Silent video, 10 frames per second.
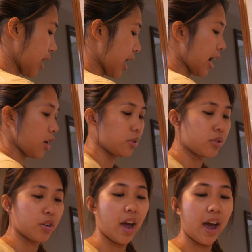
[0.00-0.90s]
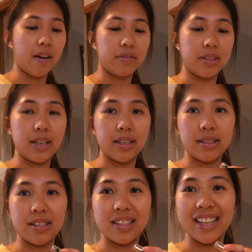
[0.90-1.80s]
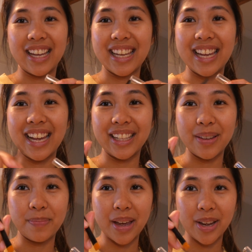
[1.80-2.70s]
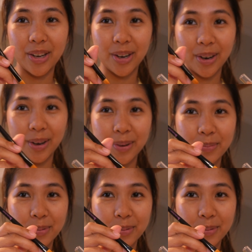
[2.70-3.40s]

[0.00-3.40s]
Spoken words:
I also have this Kelly Baker